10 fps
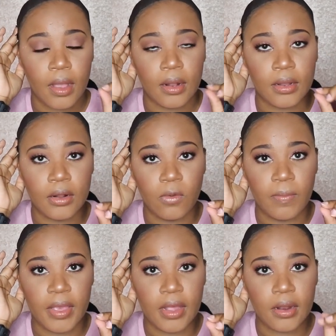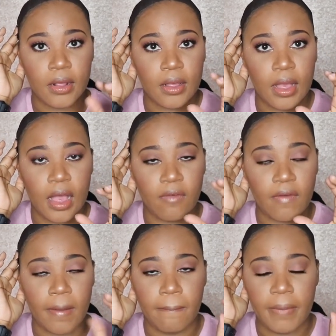a little bit of
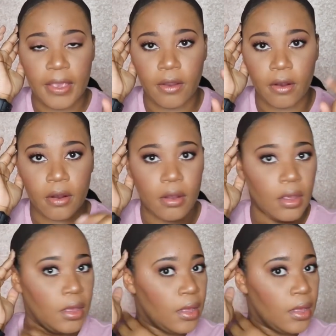a bigger